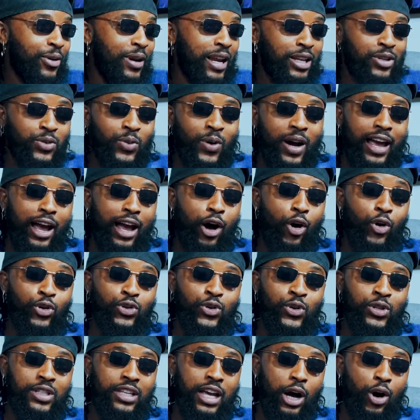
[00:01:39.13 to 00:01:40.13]
That's why I
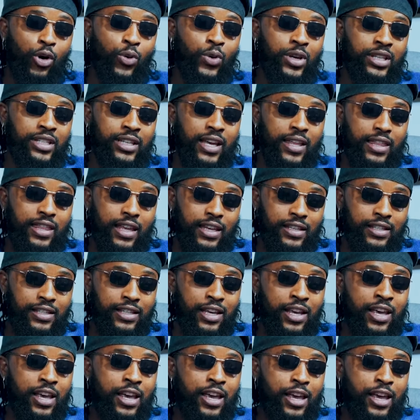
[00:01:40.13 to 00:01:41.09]
also I always say this.